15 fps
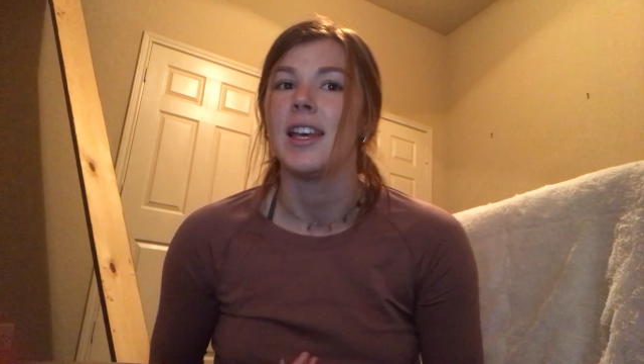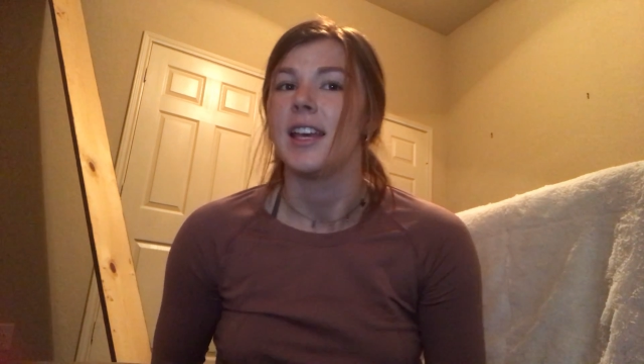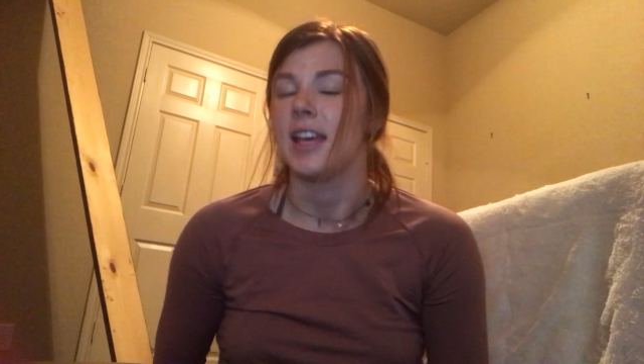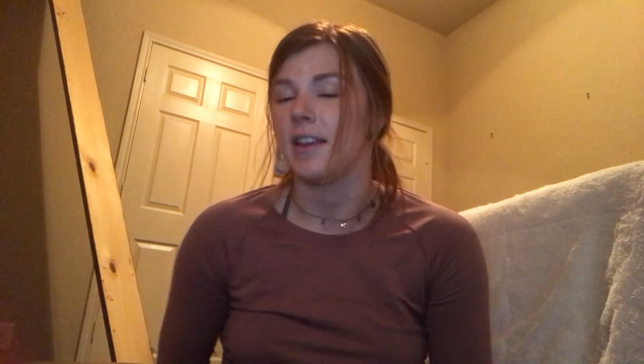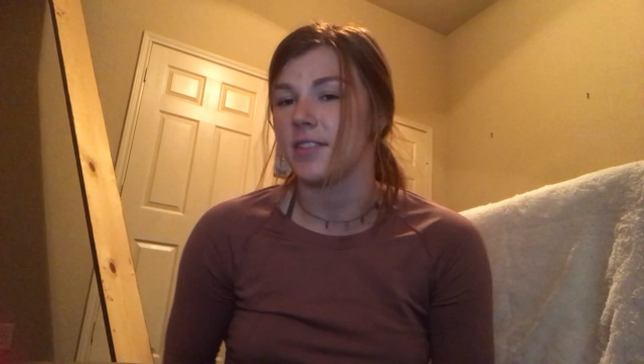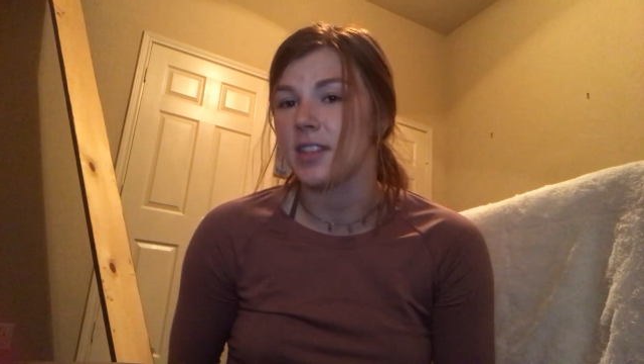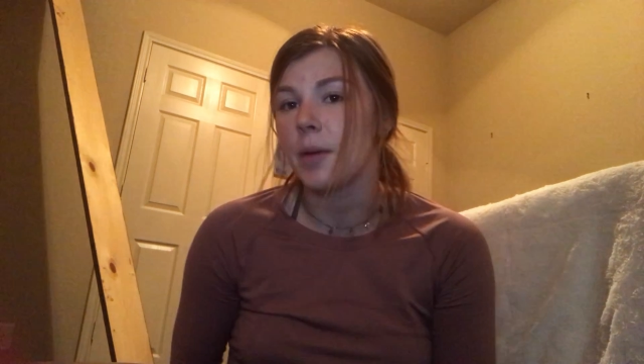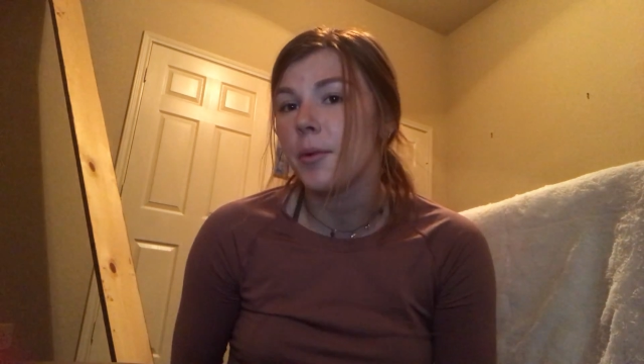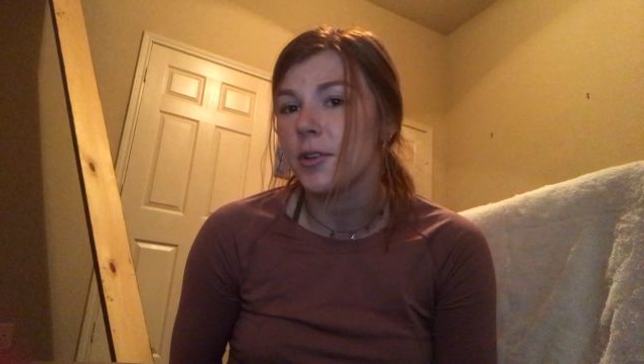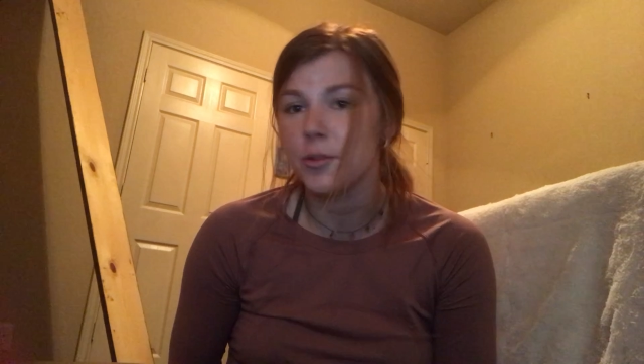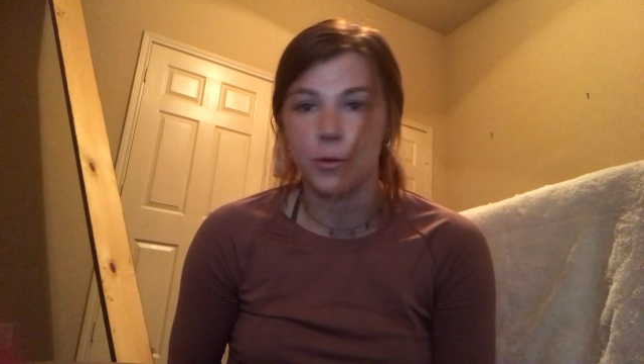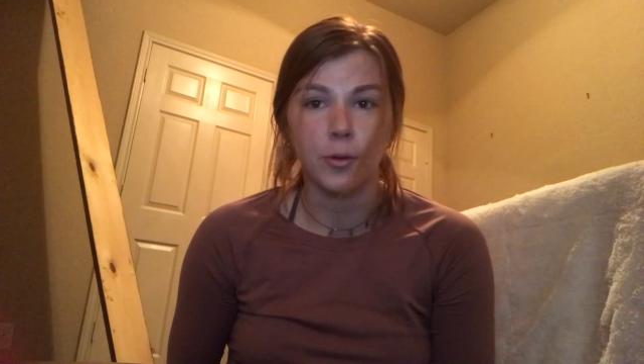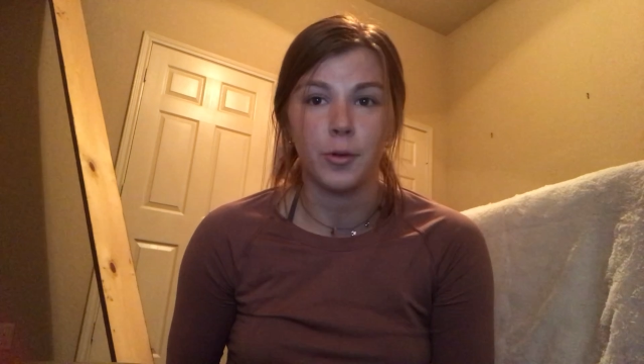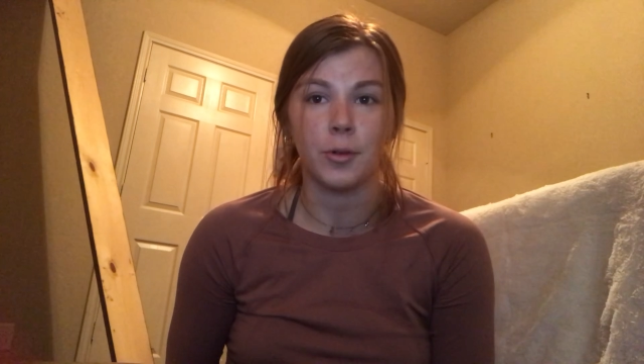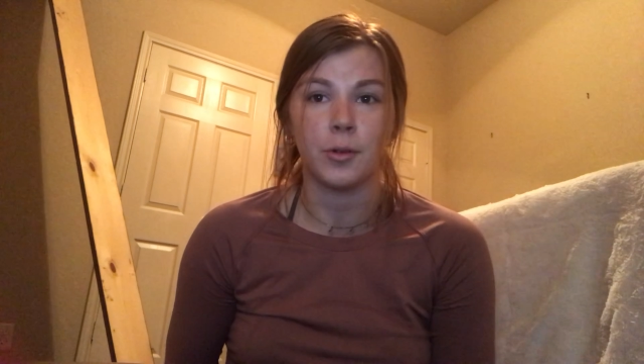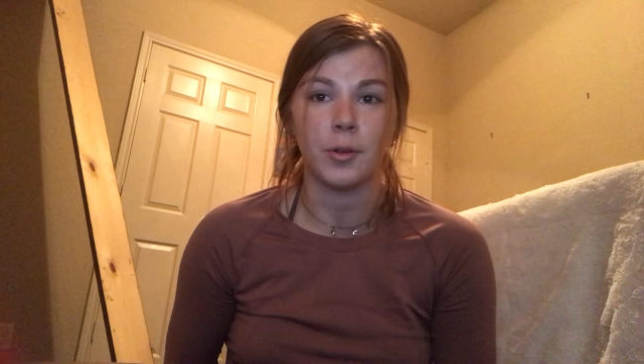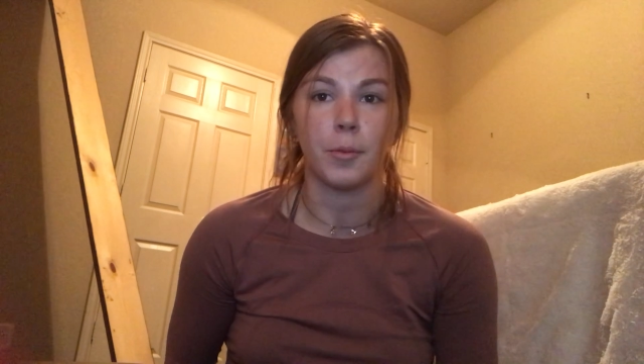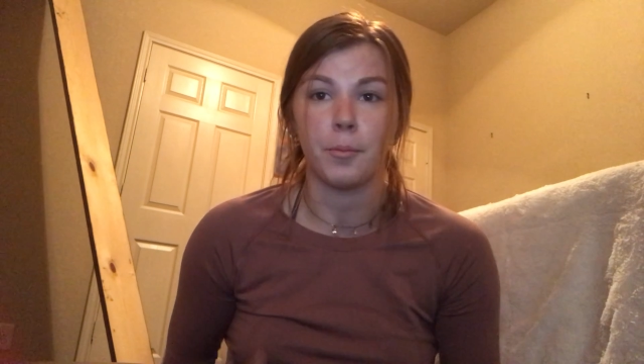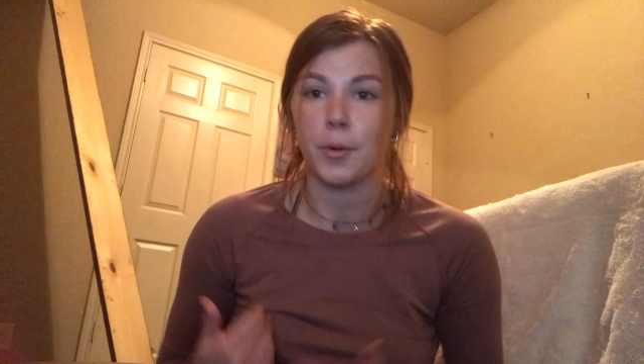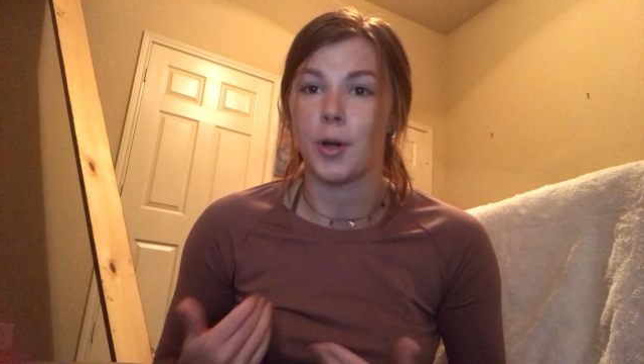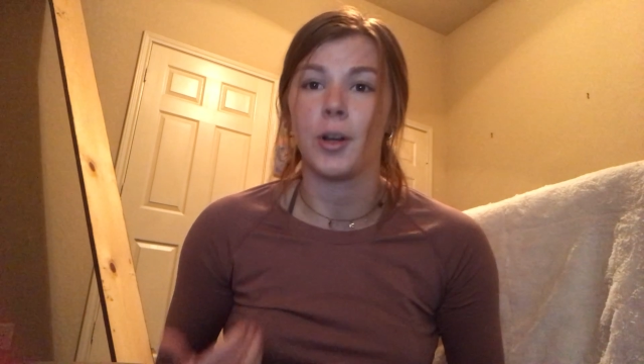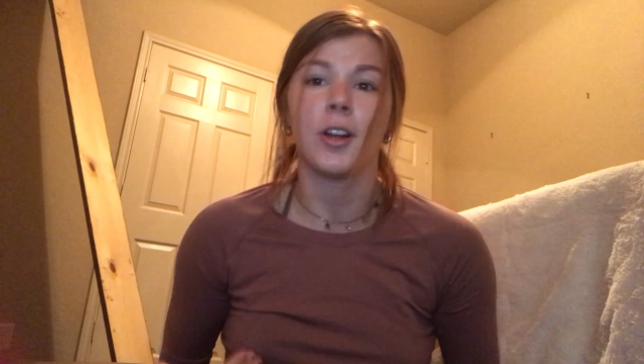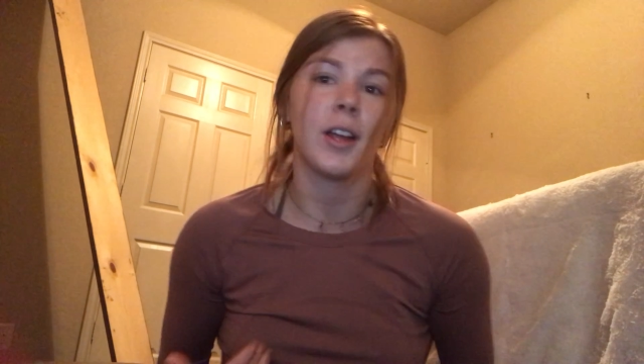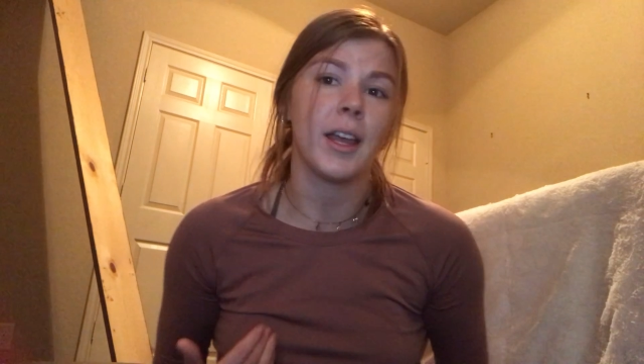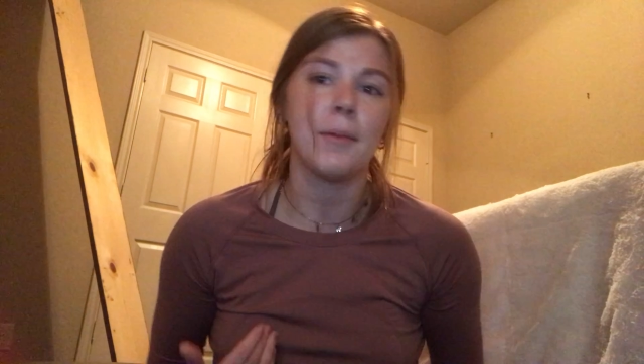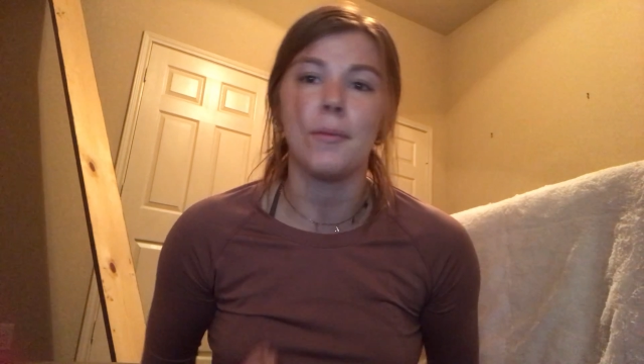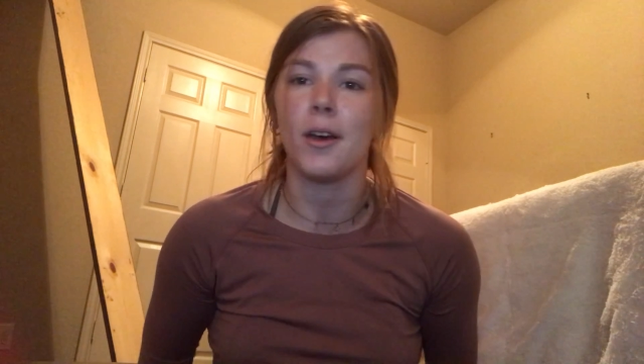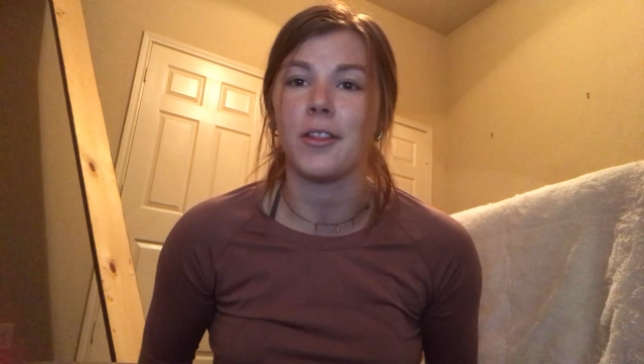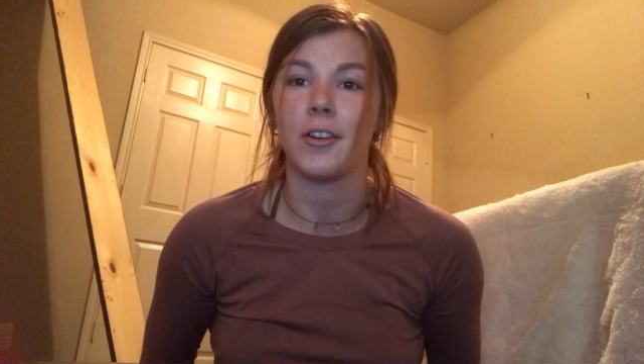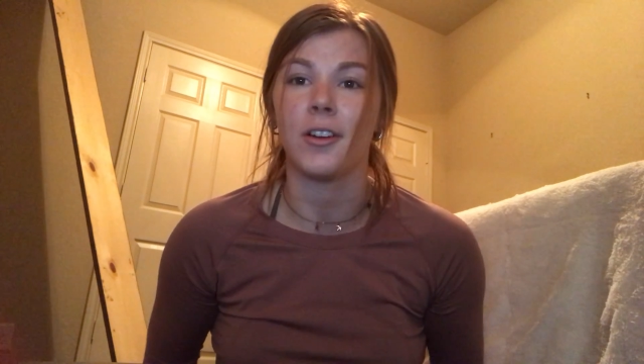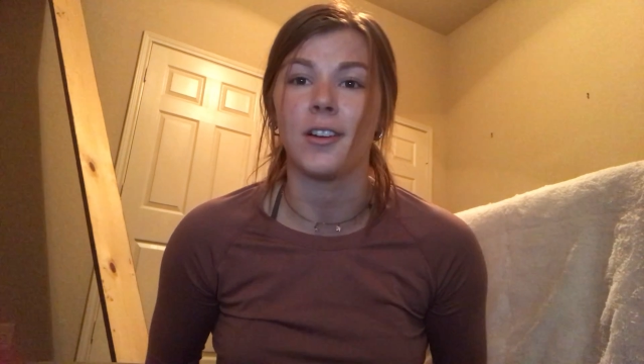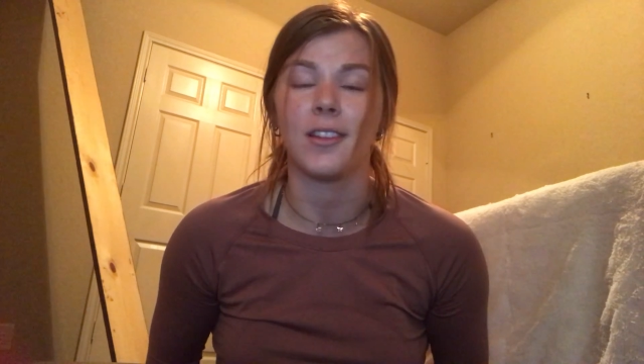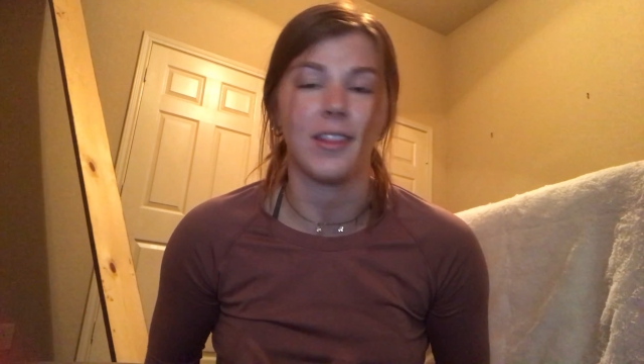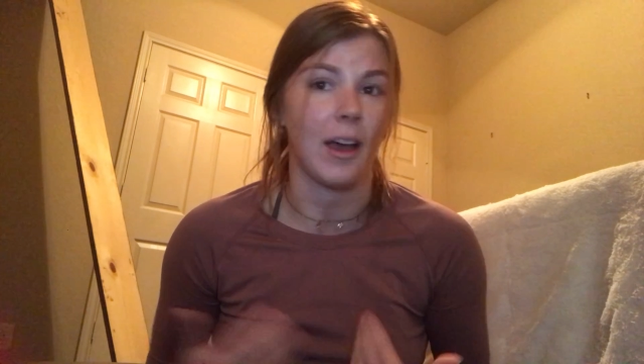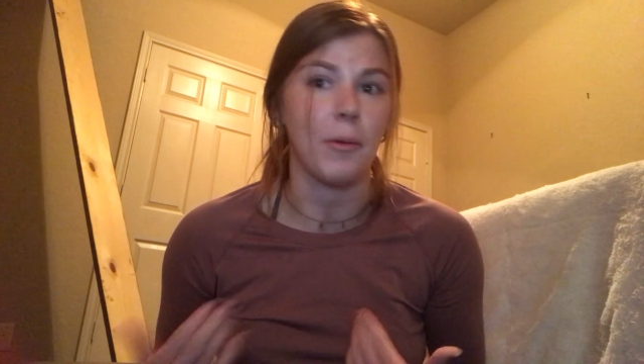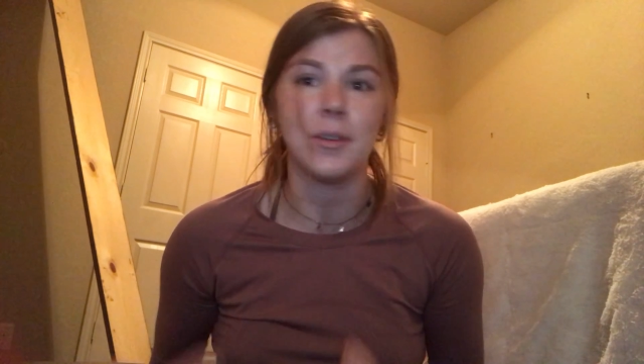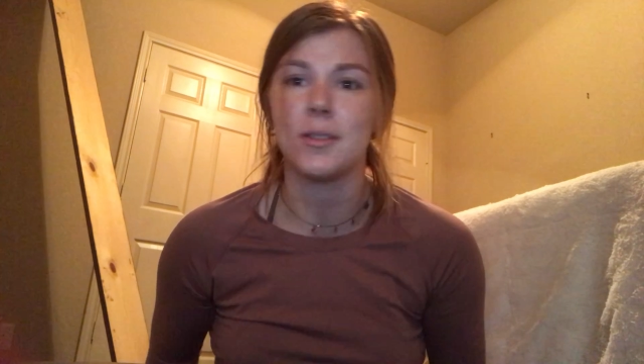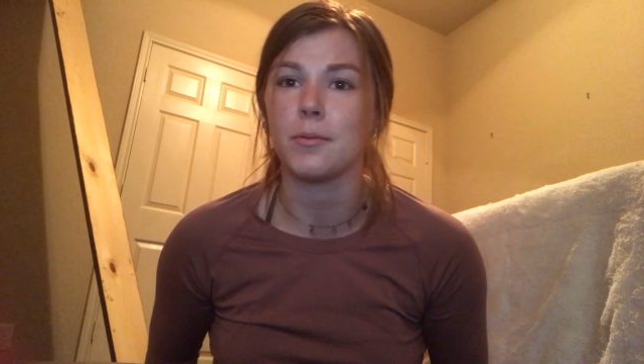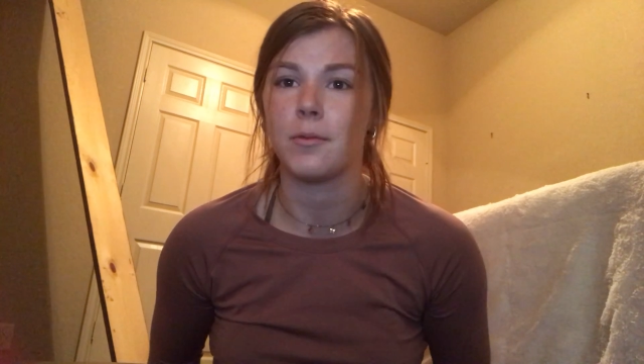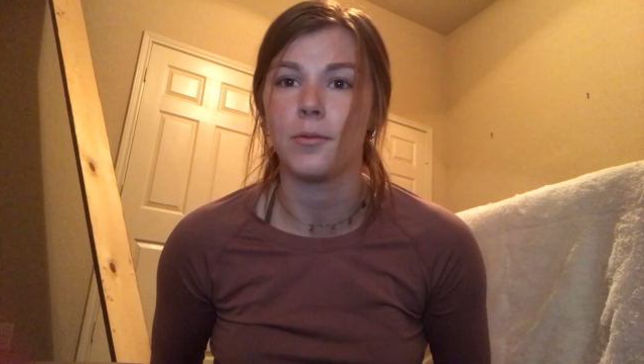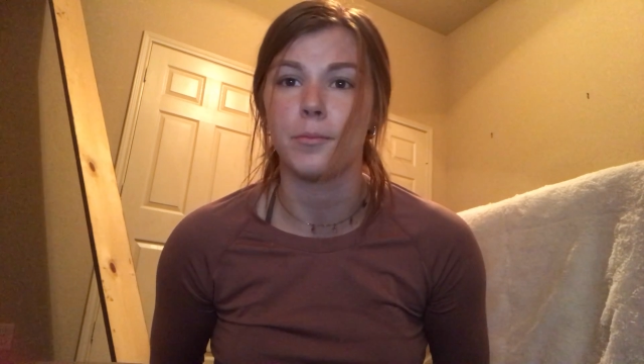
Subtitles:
If someone were to murder a mother that was